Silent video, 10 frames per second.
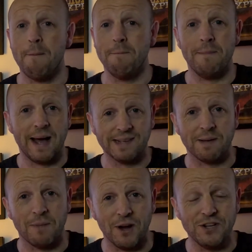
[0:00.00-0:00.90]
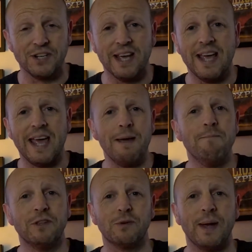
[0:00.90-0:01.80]
a mass amount
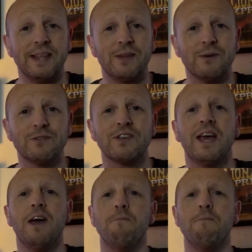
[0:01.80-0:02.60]
in between those,